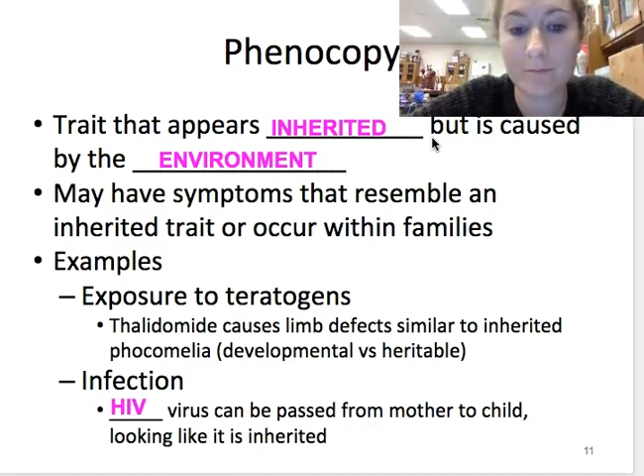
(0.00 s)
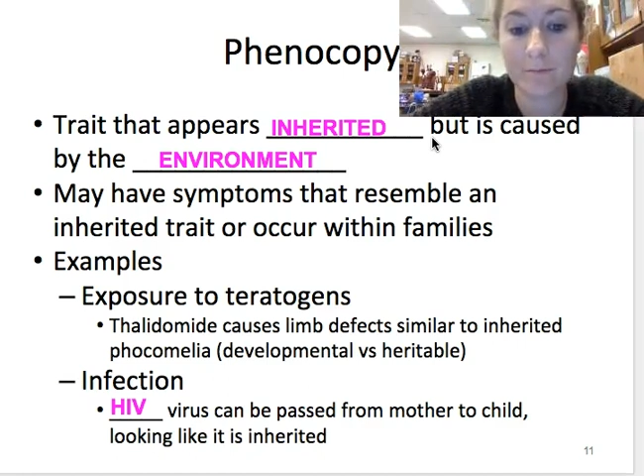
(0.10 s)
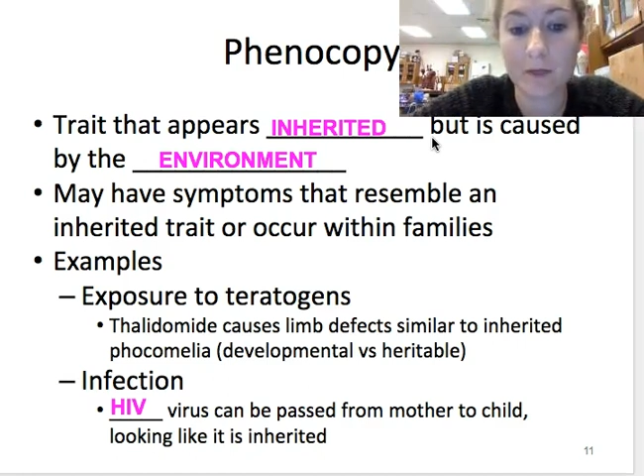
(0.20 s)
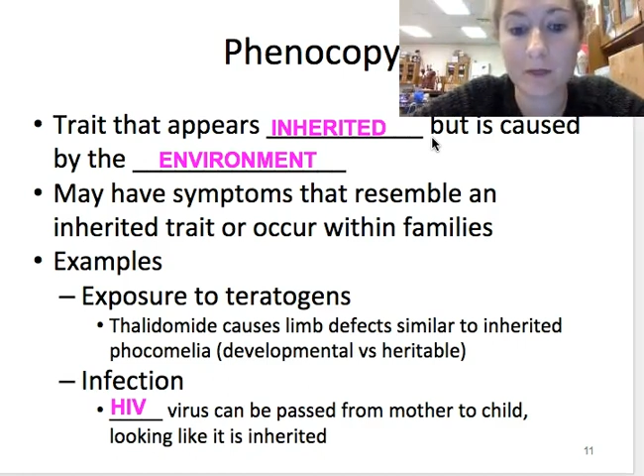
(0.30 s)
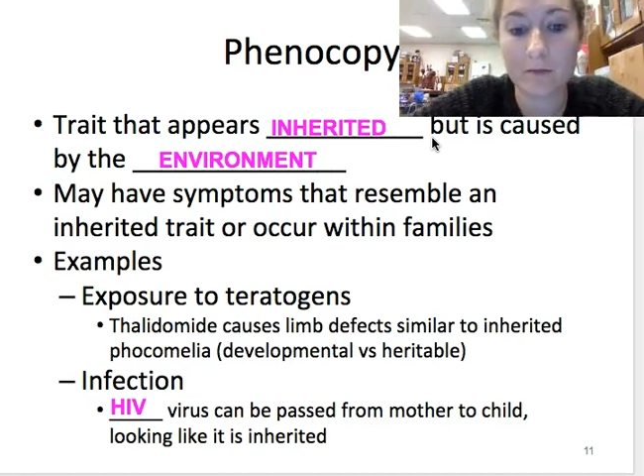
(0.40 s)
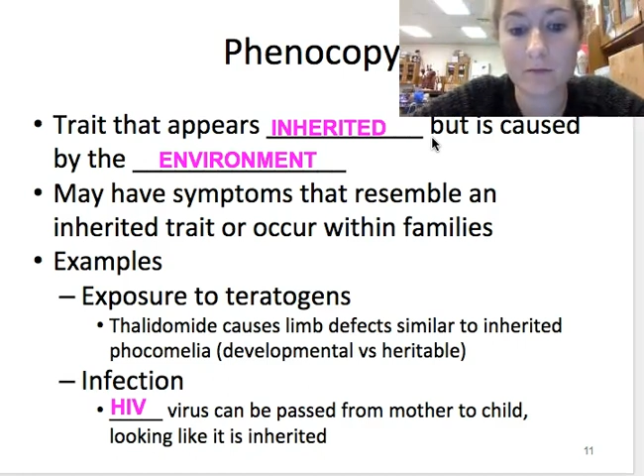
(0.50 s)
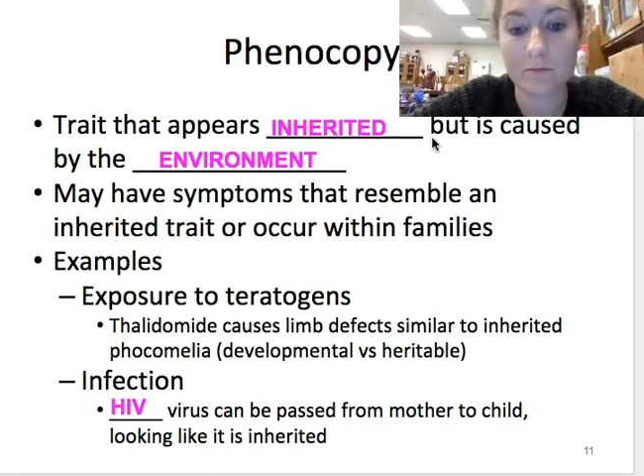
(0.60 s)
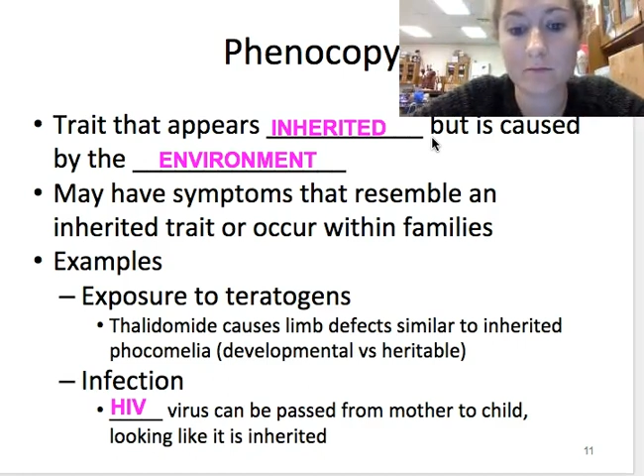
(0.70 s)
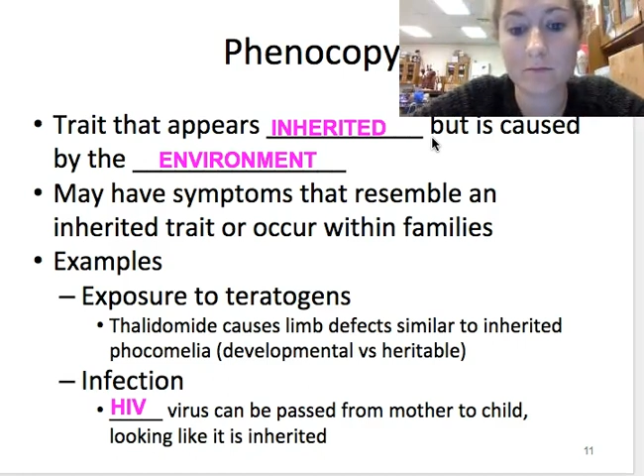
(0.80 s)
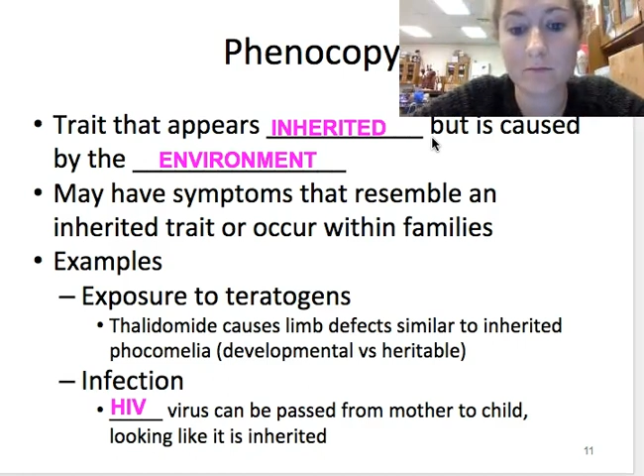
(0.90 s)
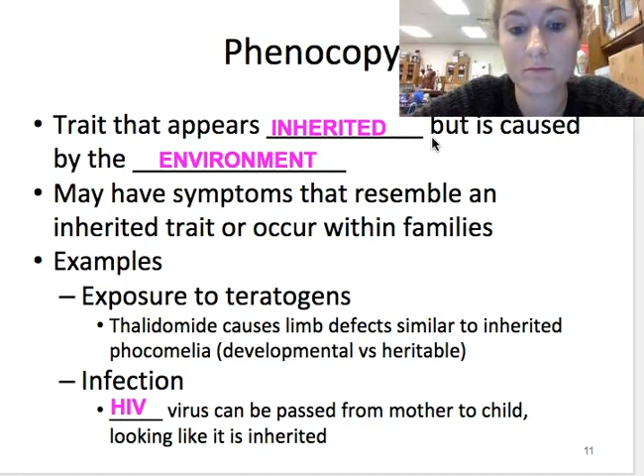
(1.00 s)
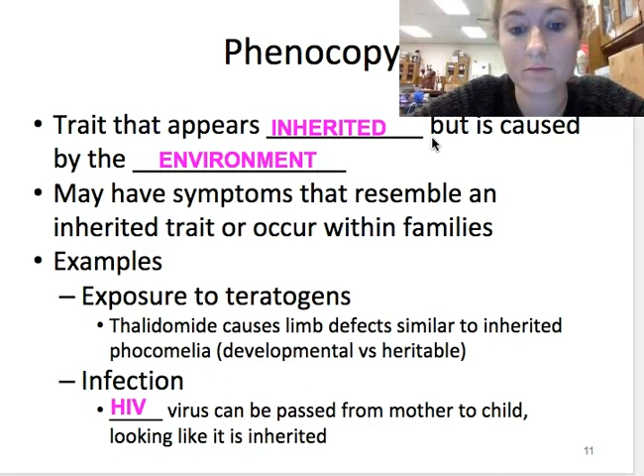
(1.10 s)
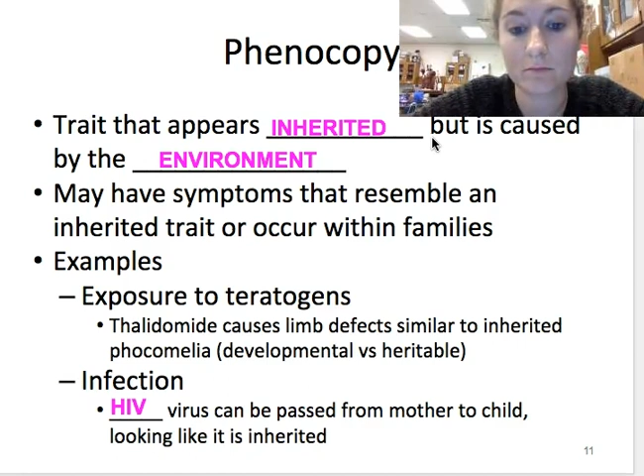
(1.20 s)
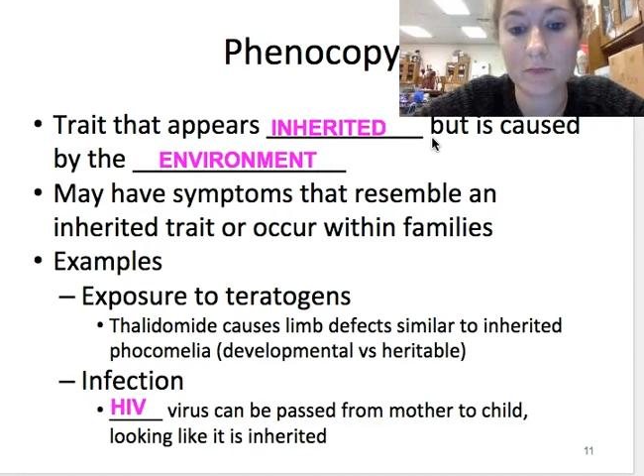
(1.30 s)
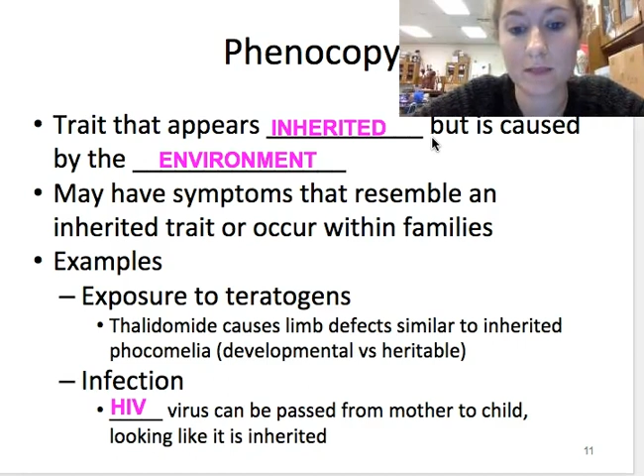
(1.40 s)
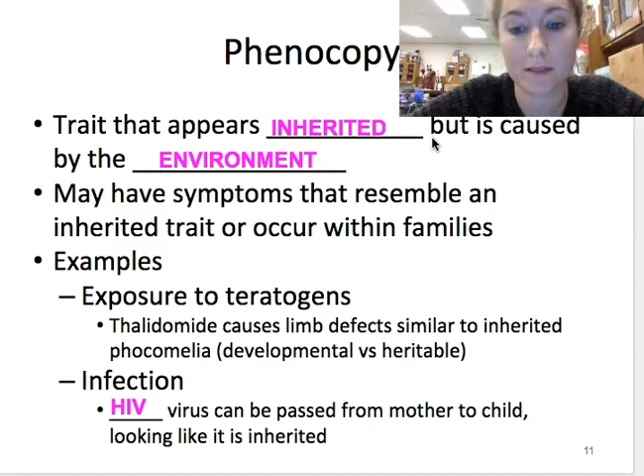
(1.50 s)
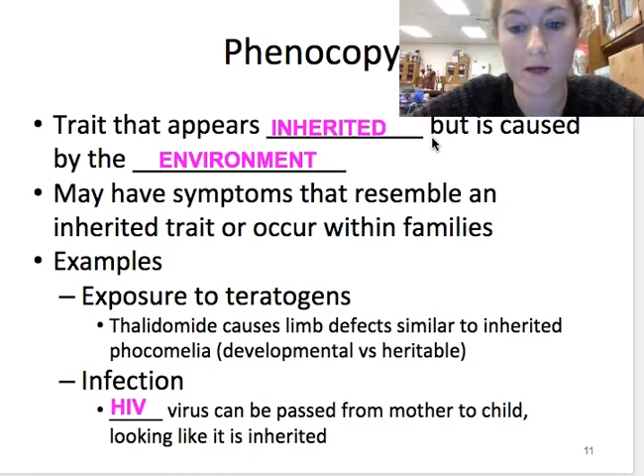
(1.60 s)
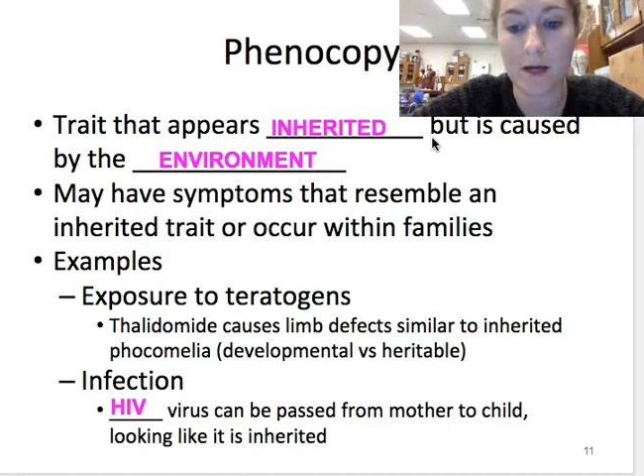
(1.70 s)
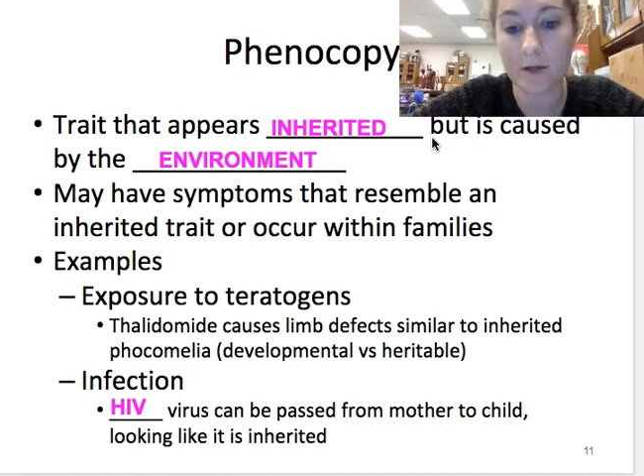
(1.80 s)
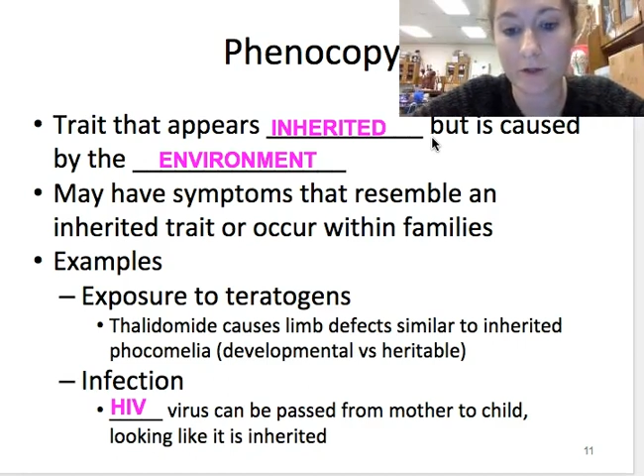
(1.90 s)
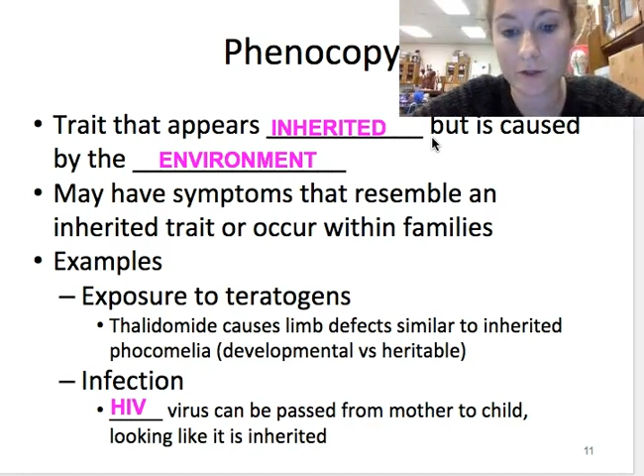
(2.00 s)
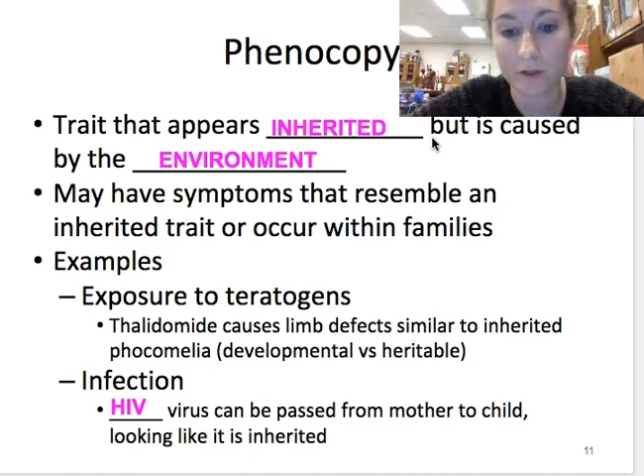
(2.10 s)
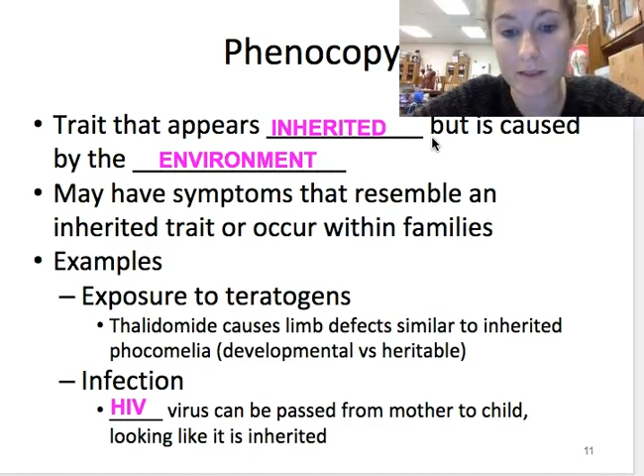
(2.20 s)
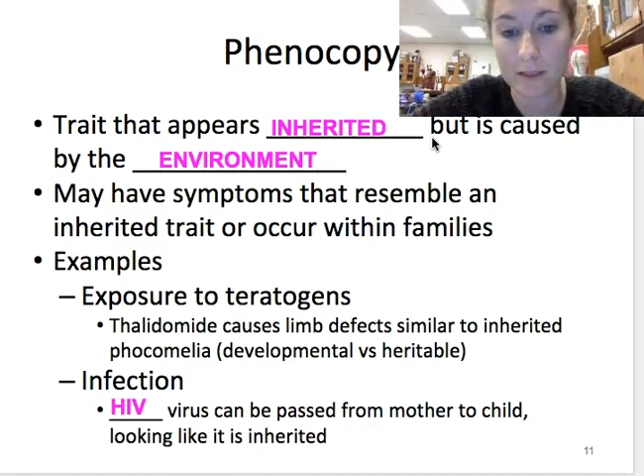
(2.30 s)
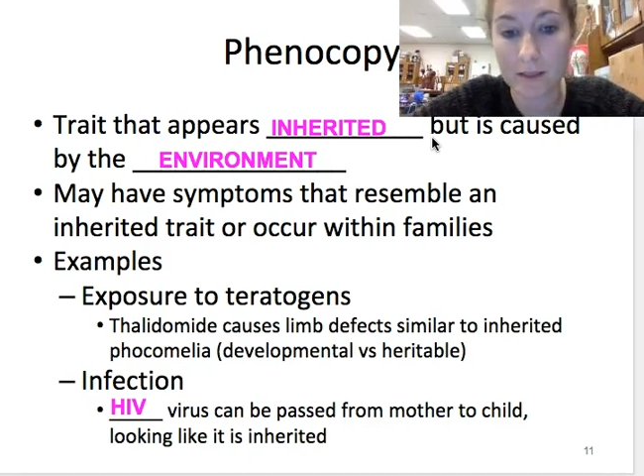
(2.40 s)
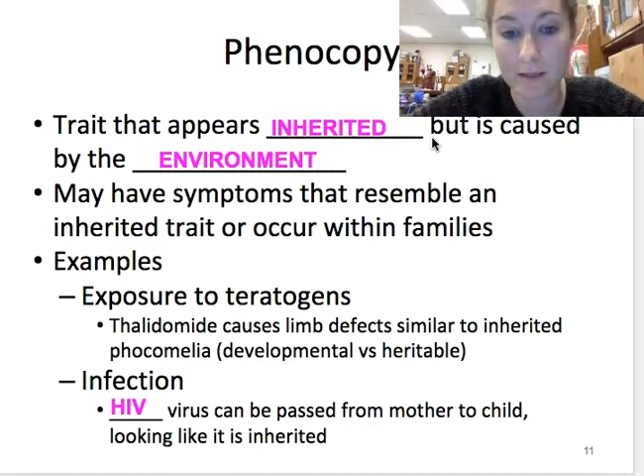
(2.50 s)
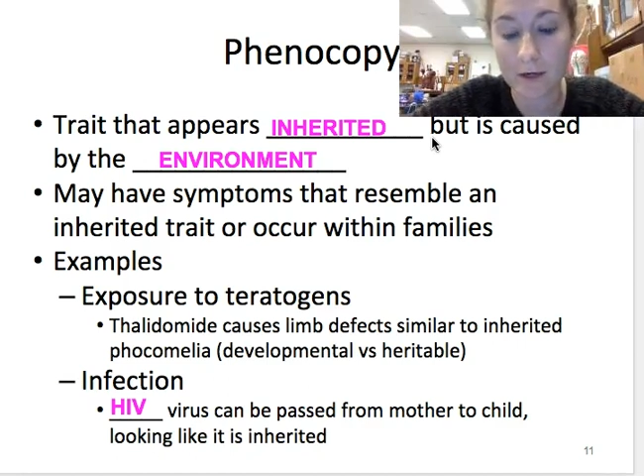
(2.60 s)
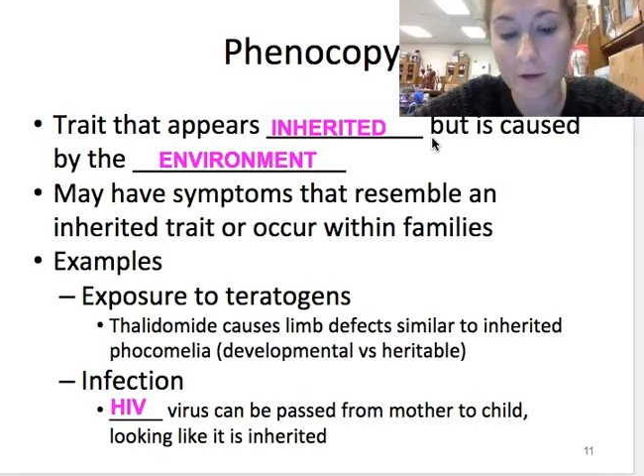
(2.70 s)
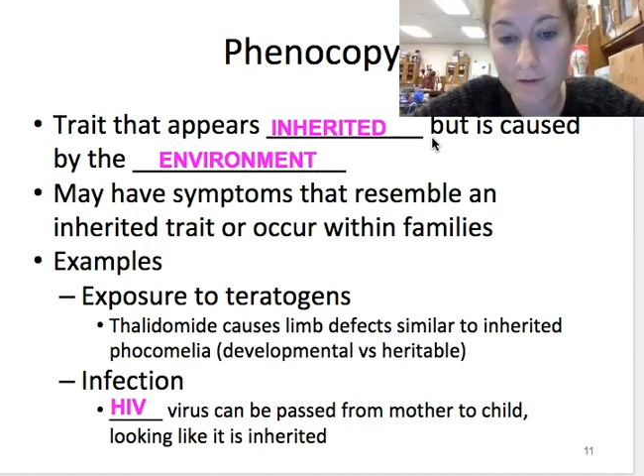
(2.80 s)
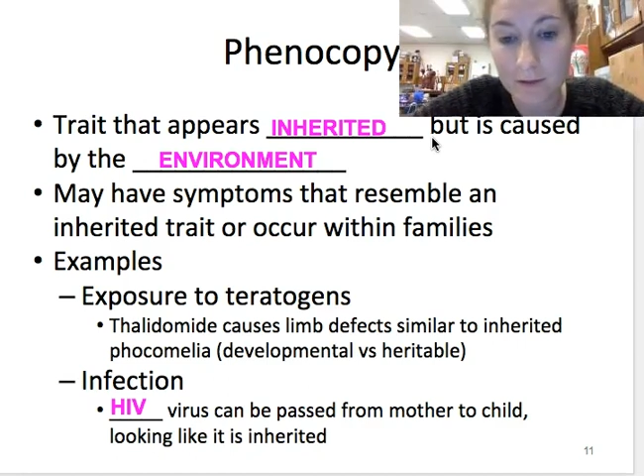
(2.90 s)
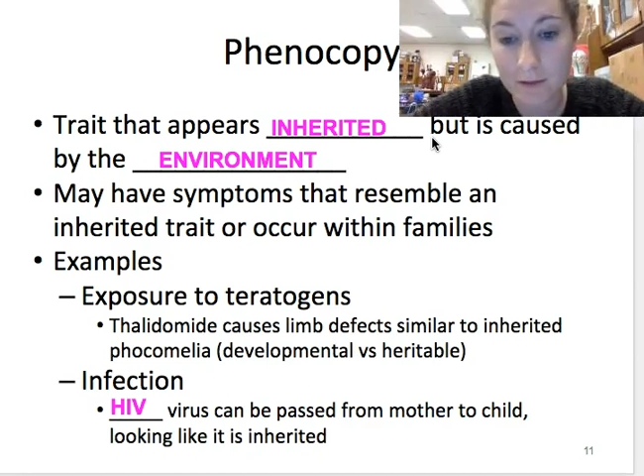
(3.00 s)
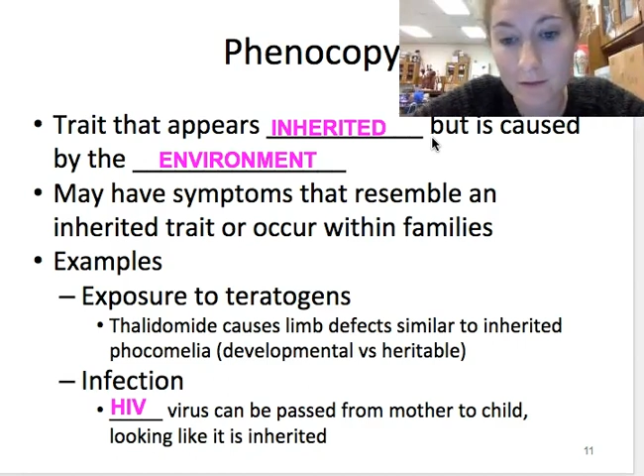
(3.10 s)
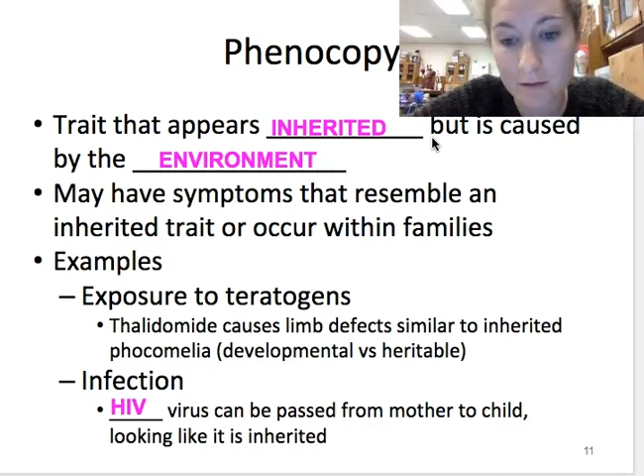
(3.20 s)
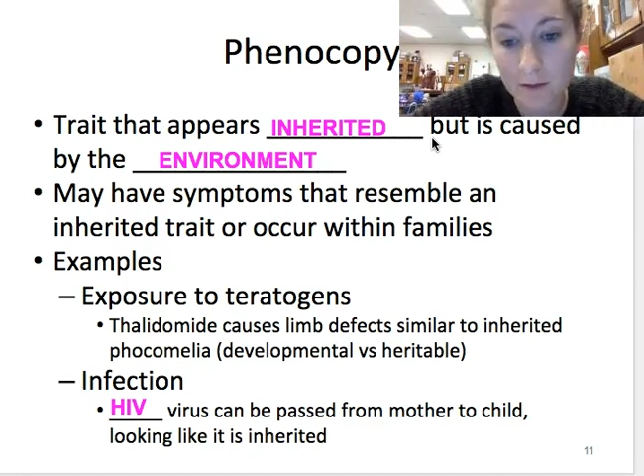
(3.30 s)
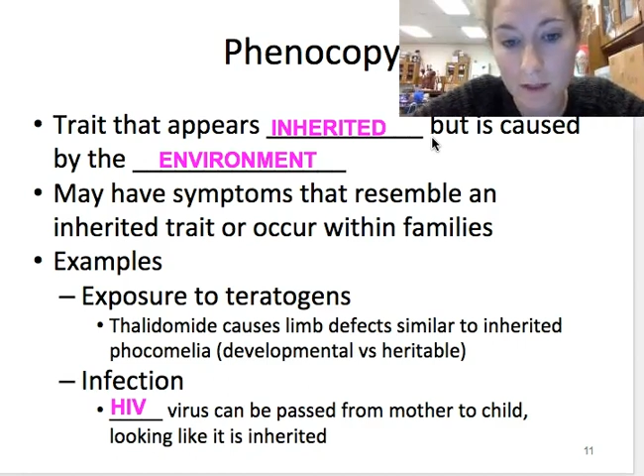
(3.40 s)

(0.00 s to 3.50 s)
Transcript: but it's not actually inherited.